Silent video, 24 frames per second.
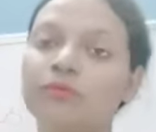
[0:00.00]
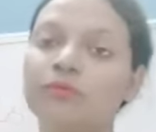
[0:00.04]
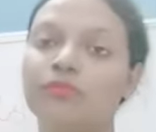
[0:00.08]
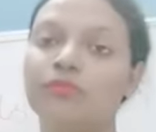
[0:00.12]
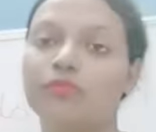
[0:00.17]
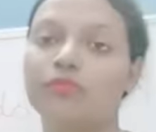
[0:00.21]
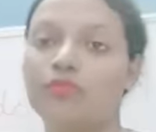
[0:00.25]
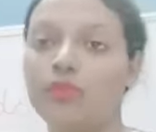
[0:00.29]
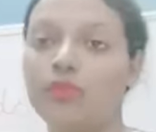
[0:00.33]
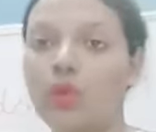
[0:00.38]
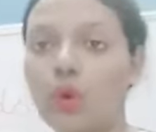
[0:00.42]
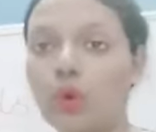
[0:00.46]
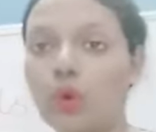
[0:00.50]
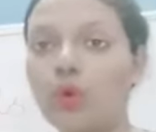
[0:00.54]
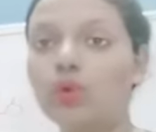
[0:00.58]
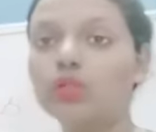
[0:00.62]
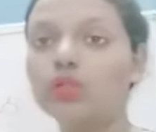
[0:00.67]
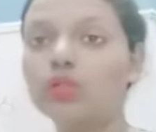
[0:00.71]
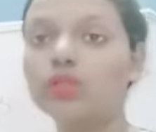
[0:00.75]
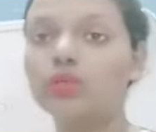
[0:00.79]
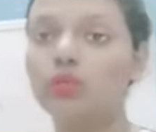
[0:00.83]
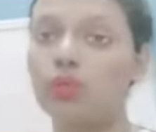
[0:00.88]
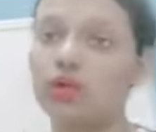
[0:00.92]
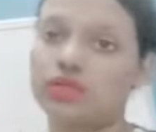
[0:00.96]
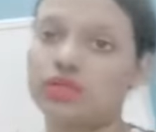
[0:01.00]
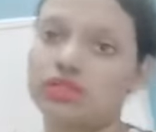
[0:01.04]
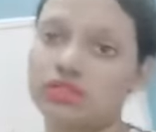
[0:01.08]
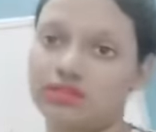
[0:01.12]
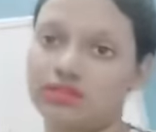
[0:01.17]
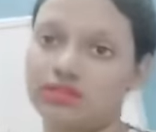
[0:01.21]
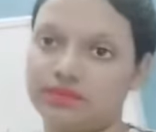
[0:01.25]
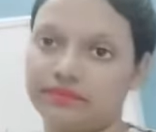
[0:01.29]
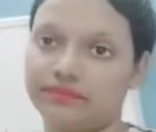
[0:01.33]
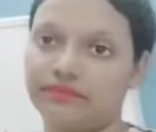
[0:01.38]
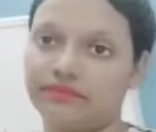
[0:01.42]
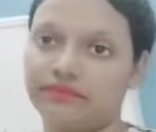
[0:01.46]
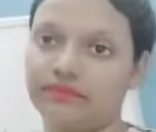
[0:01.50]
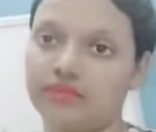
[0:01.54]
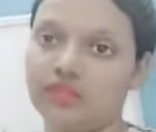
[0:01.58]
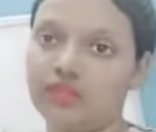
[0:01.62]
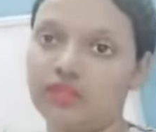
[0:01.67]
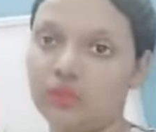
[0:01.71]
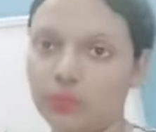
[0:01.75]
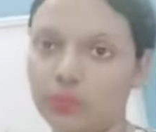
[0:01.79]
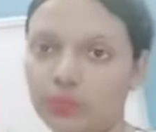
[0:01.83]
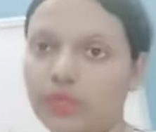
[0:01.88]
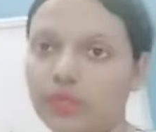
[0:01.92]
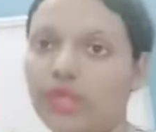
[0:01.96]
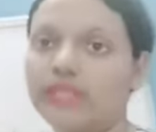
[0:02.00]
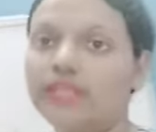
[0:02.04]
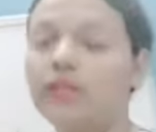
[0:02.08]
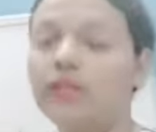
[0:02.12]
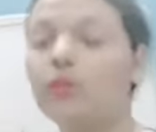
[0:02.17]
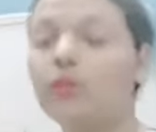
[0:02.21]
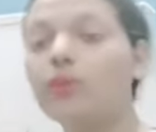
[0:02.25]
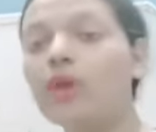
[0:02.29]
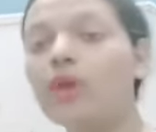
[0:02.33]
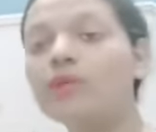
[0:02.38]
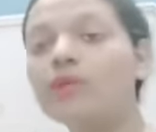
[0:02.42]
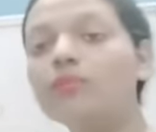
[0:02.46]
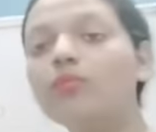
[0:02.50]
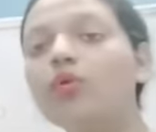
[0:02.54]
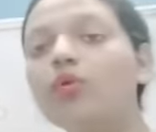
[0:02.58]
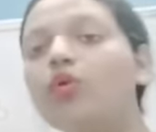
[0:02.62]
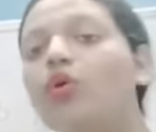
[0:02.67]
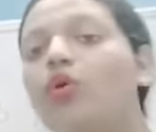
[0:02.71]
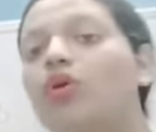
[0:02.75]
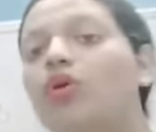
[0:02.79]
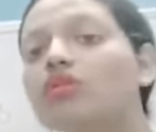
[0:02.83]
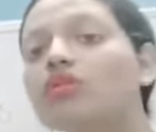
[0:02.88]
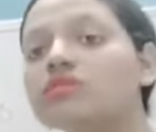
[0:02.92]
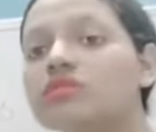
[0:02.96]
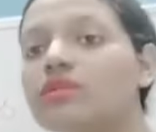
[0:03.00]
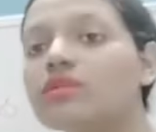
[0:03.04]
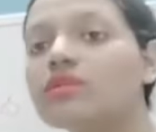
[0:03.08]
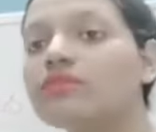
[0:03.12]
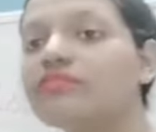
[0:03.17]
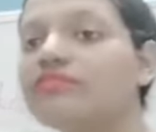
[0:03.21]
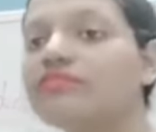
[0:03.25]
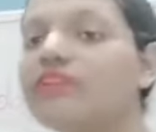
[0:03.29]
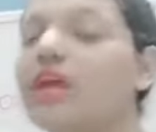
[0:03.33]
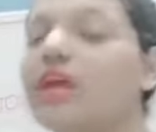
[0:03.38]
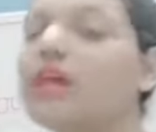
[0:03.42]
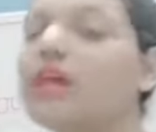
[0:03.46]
hold water. Okay, then one more cause of flood,